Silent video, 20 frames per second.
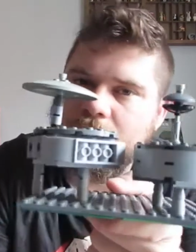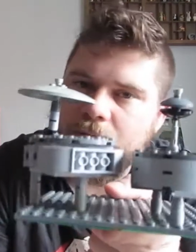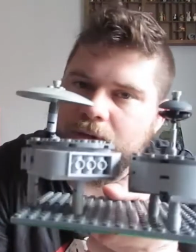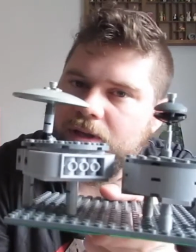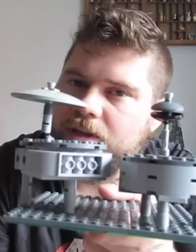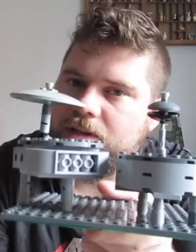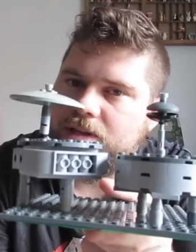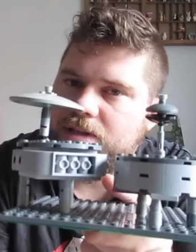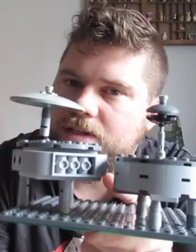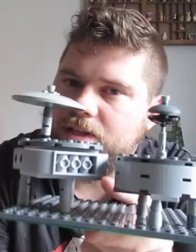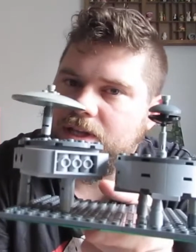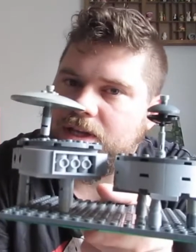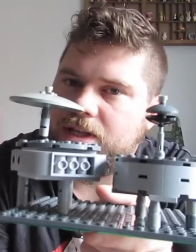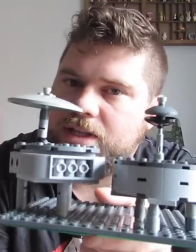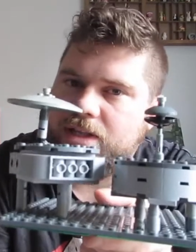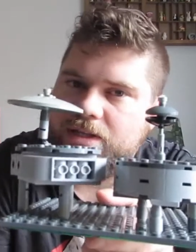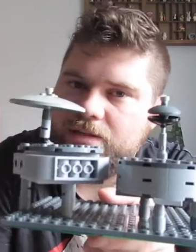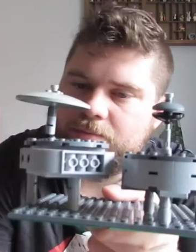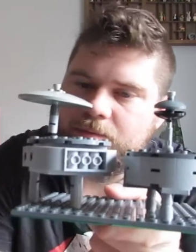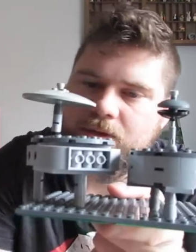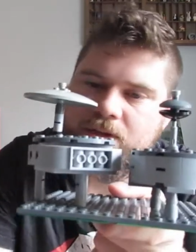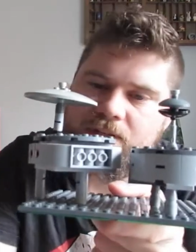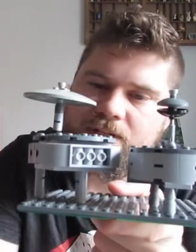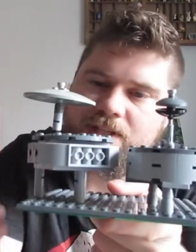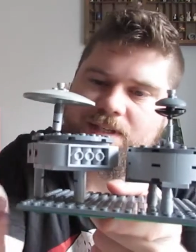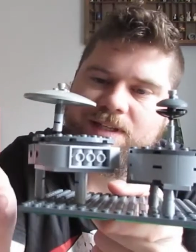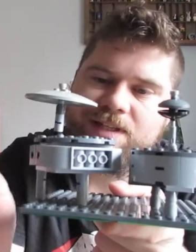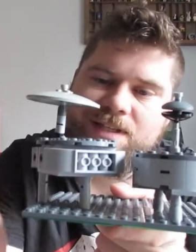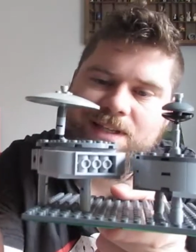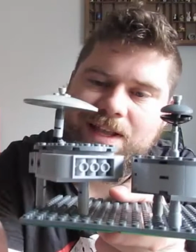We understand this because
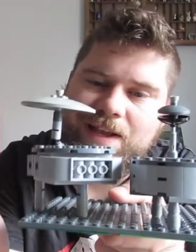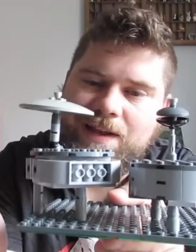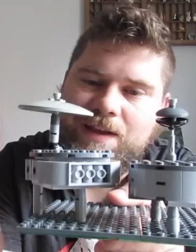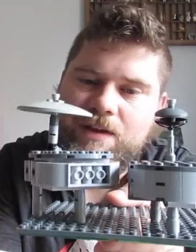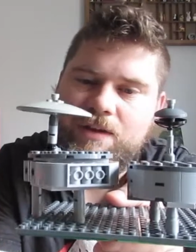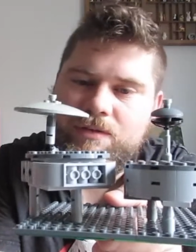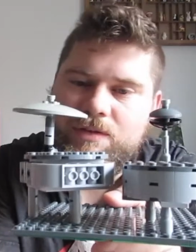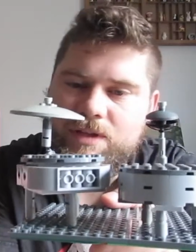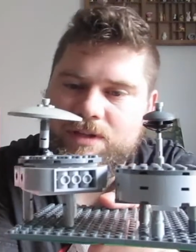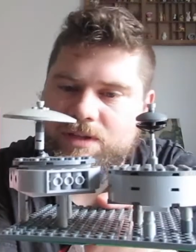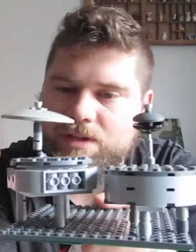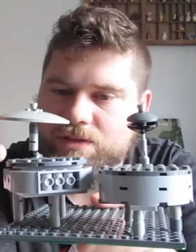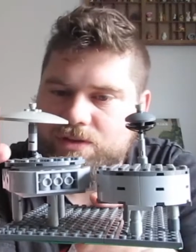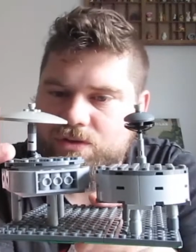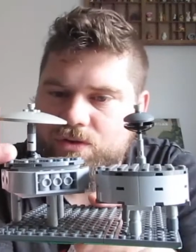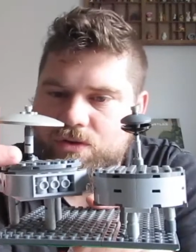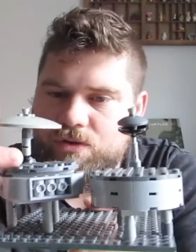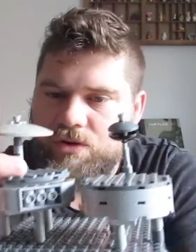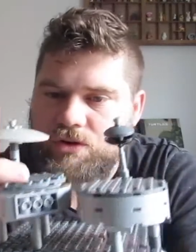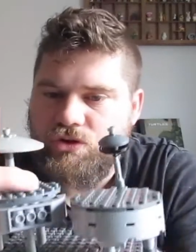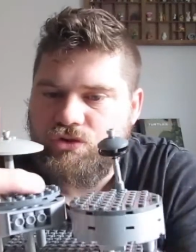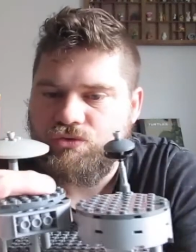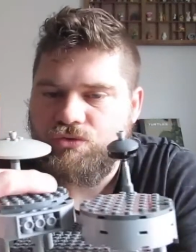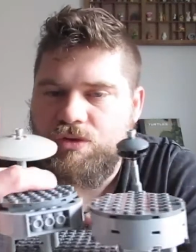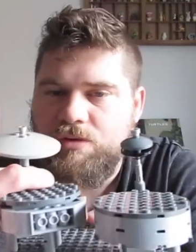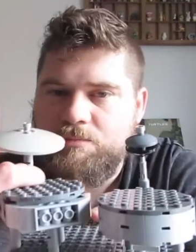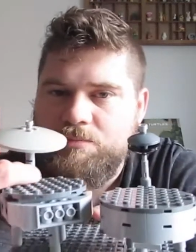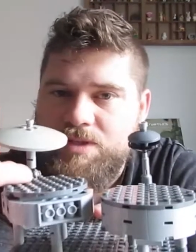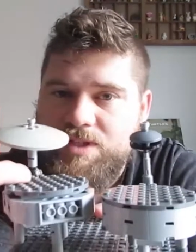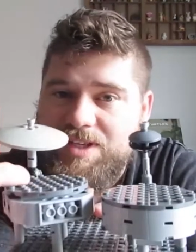this is Lego. This is not a
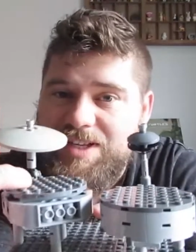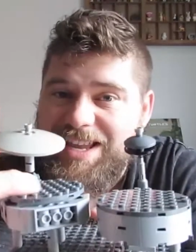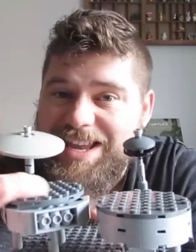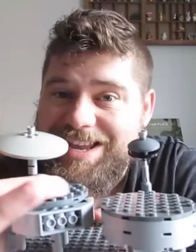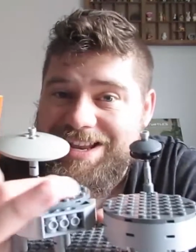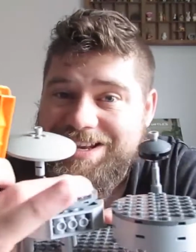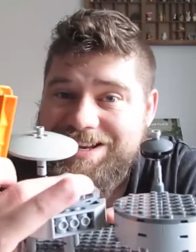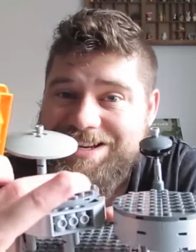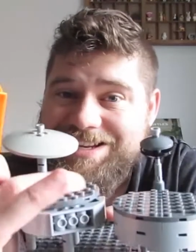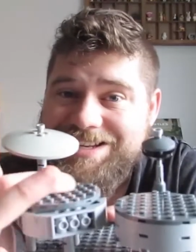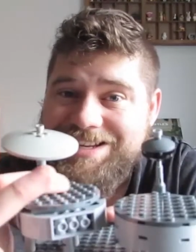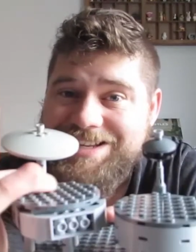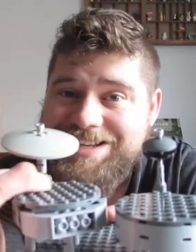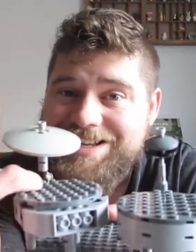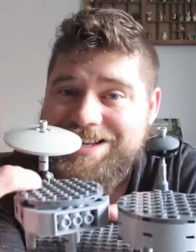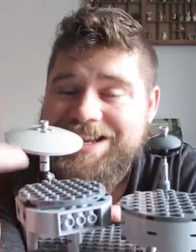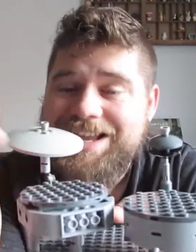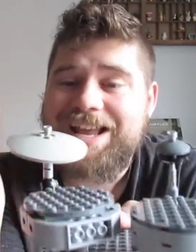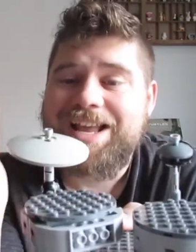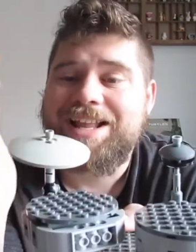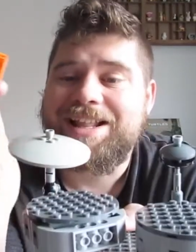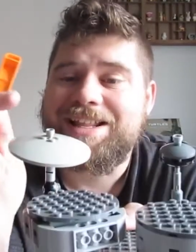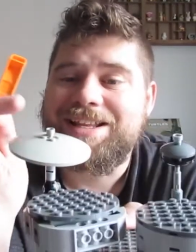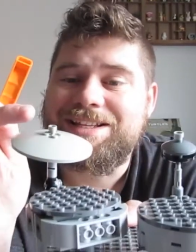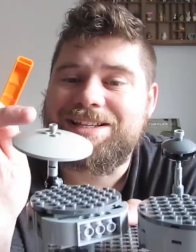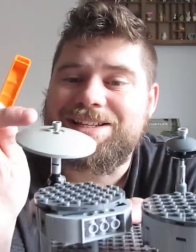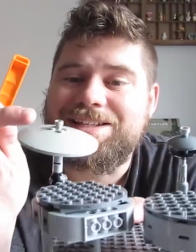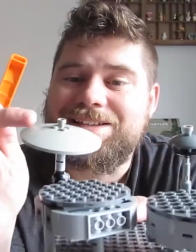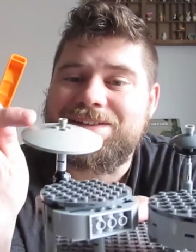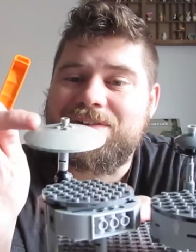drum skin, and
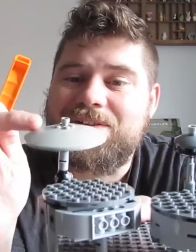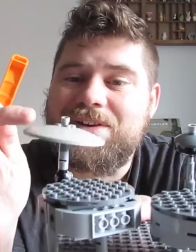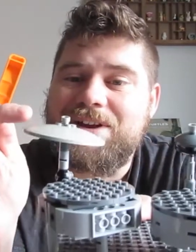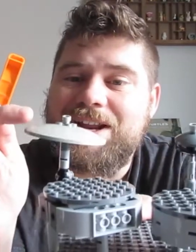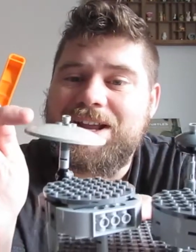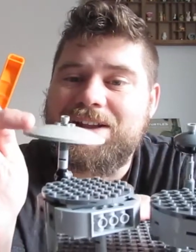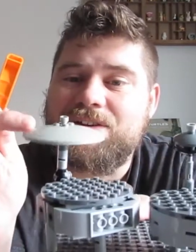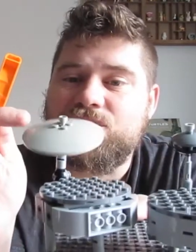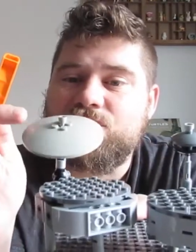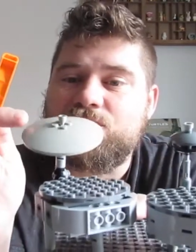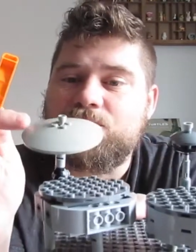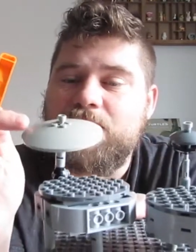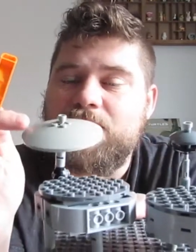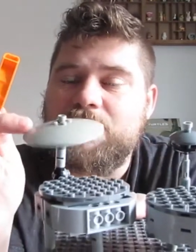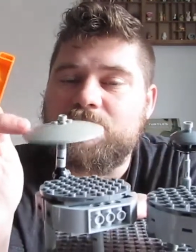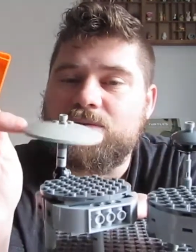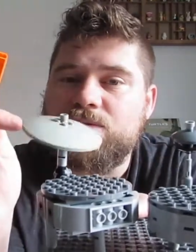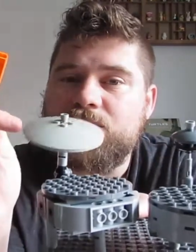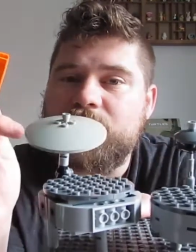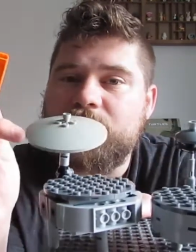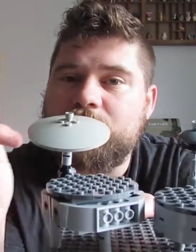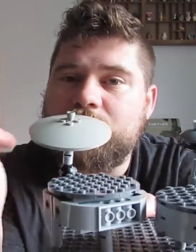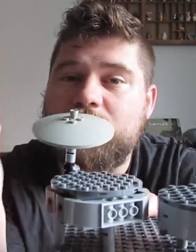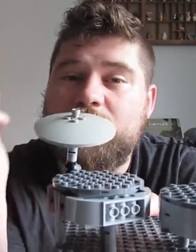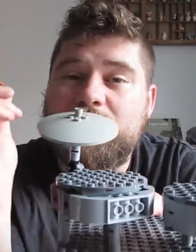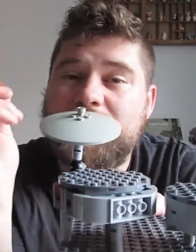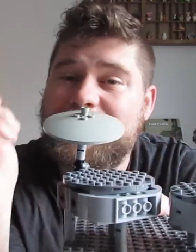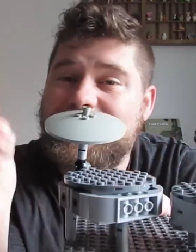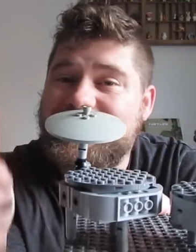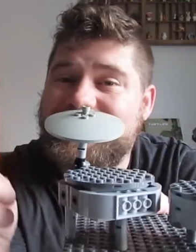this is not an actual metal
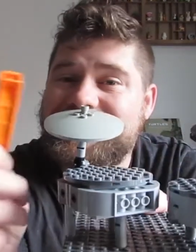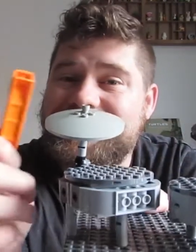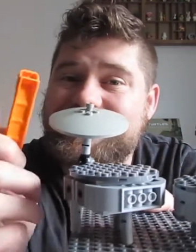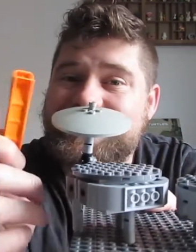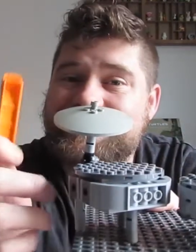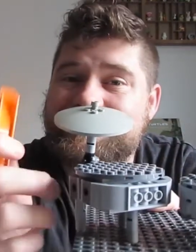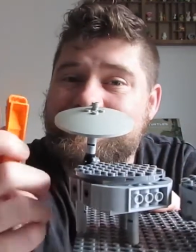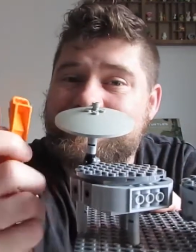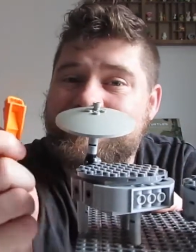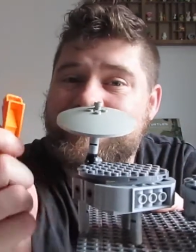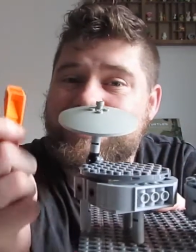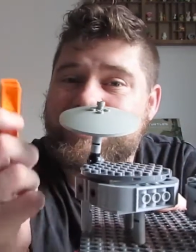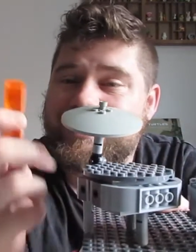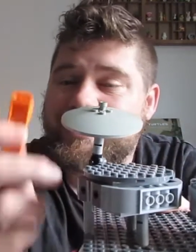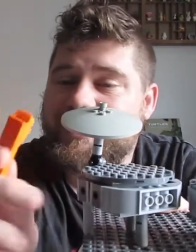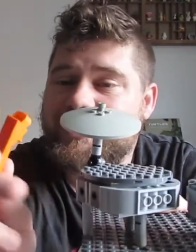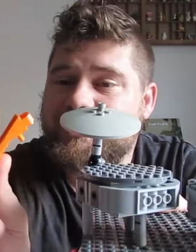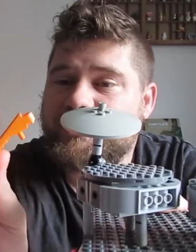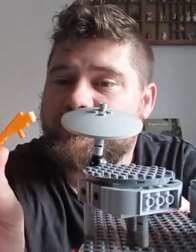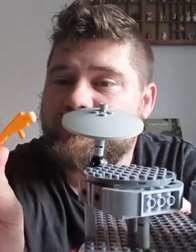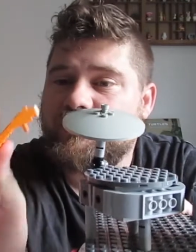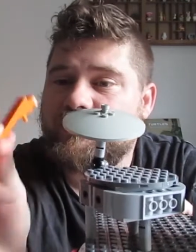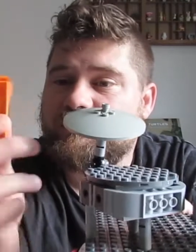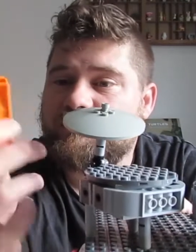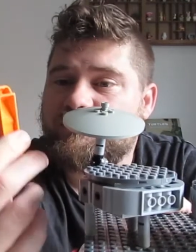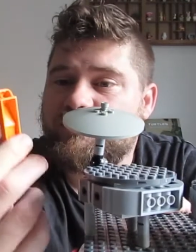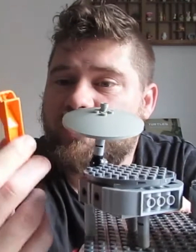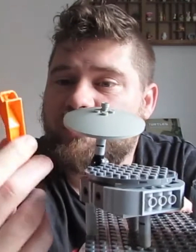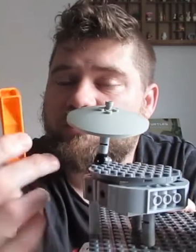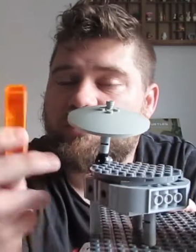cymbal, and these aren't
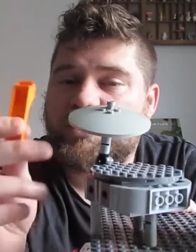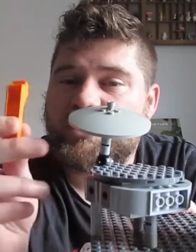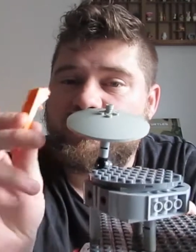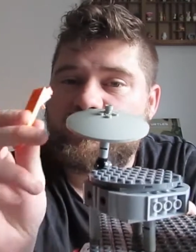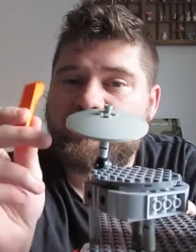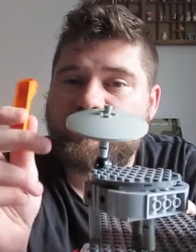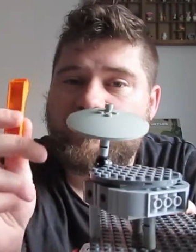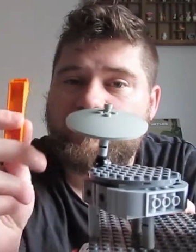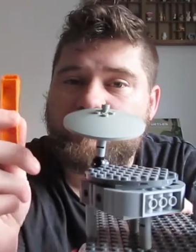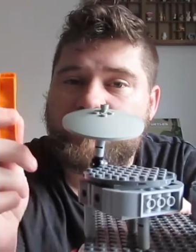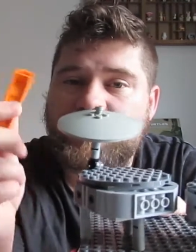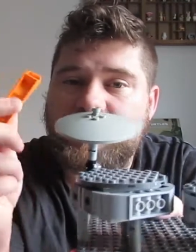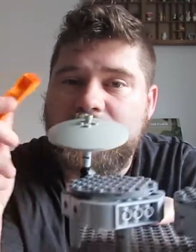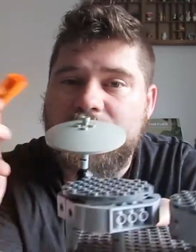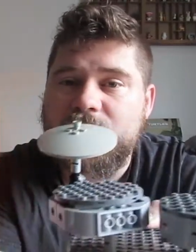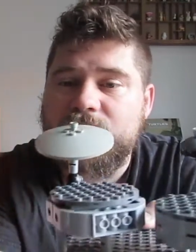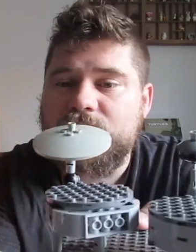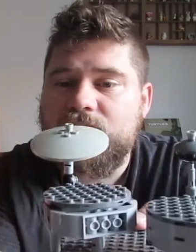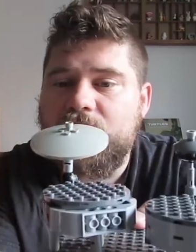like wooden drumsticks.